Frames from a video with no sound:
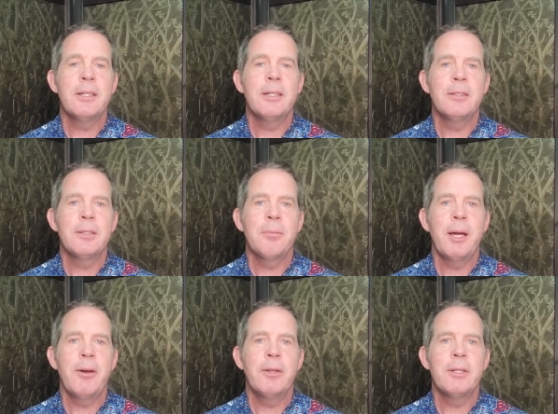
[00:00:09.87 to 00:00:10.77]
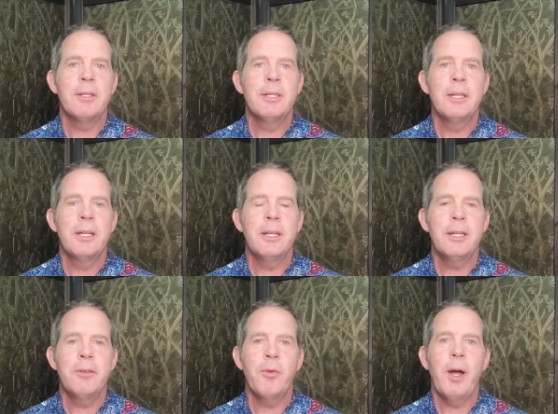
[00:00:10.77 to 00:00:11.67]
It's about an
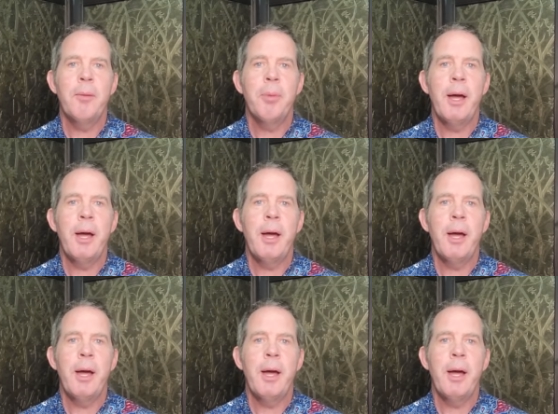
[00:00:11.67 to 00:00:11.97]
addictive white